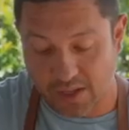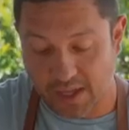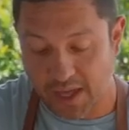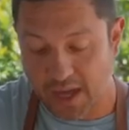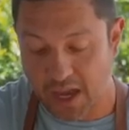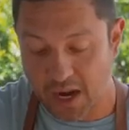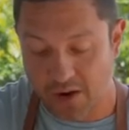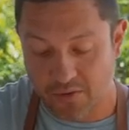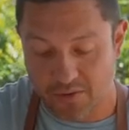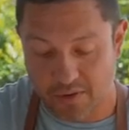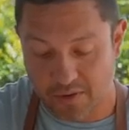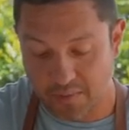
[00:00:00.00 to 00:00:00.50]

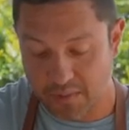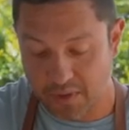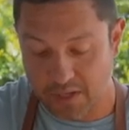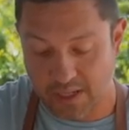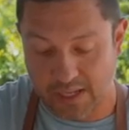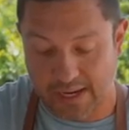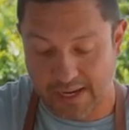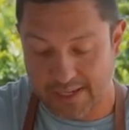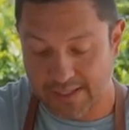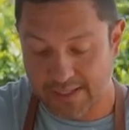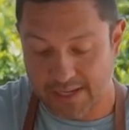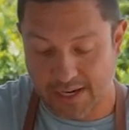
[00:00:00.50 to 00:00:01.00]

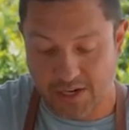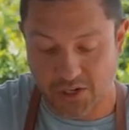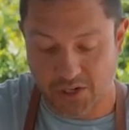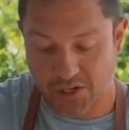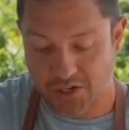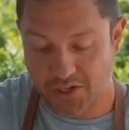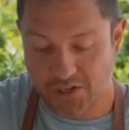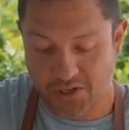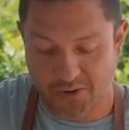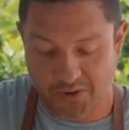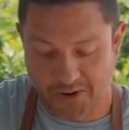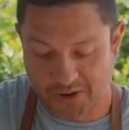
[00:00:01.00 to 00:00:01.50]

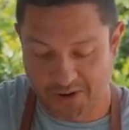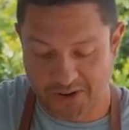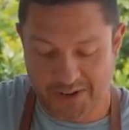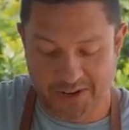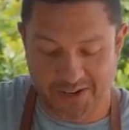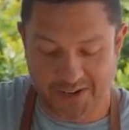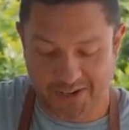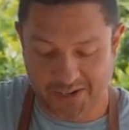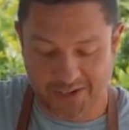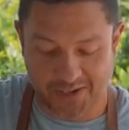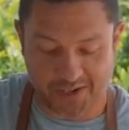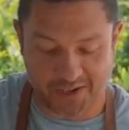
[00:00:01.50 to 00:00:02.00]
caramelization to our
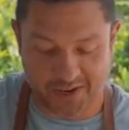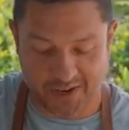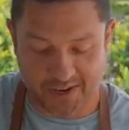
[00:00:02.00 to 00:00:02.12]
dish.